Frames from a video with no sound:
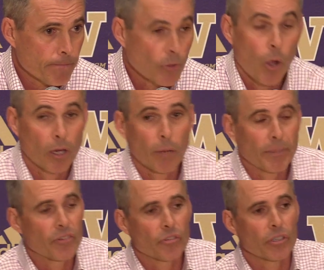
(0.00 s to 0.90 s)
No, and I'm
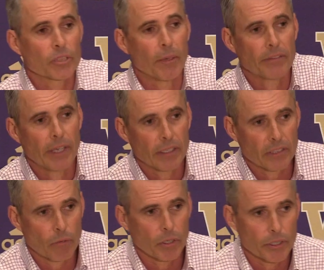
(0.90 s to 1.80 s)
being serious about that,
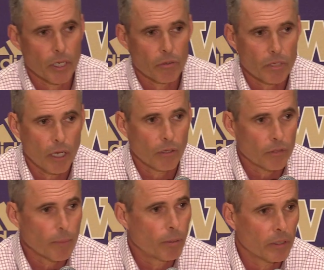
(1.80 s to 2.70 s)
because I really don't know.
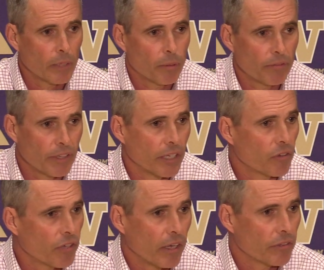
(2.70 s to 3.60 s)
They put
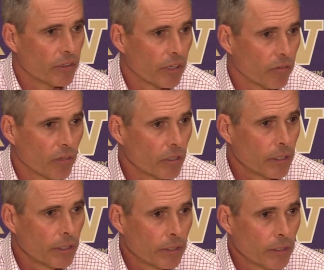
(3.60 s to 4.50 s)
videos out that you guys
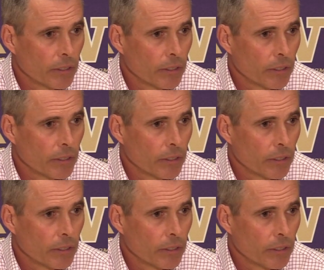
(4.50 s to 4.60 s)
look at.